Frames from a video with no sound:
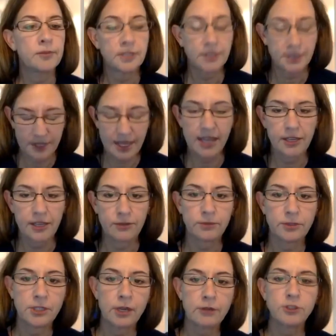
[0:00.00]
Thank you.
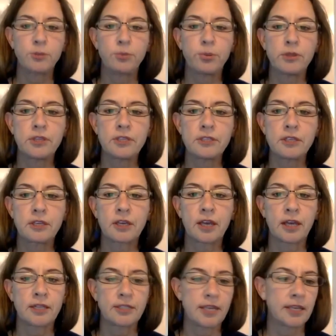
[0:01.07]
So to put this in
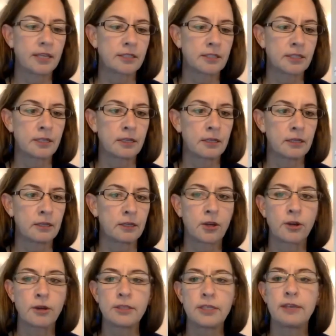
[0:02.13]
context, the
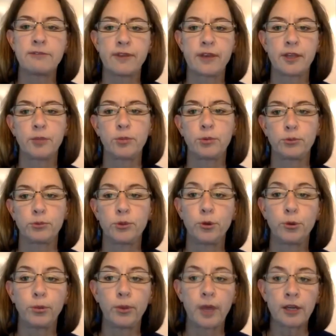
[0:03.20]
currently available
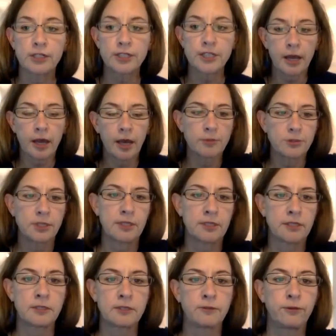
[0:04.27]
renewable energy
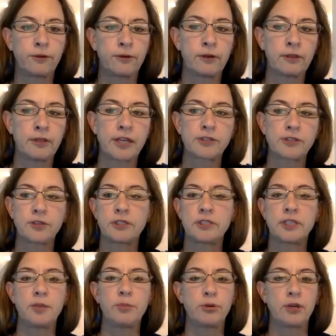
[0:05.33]
options for
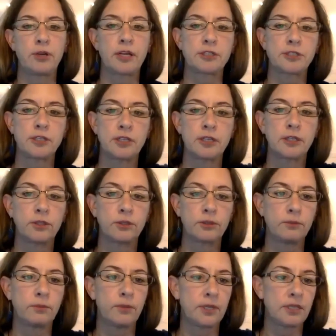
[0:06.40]
electricity production
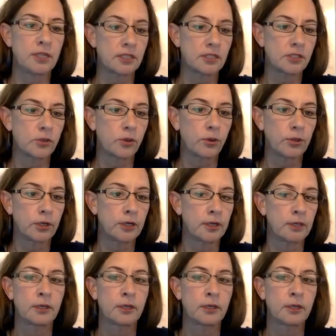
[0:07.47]
include wind and solar,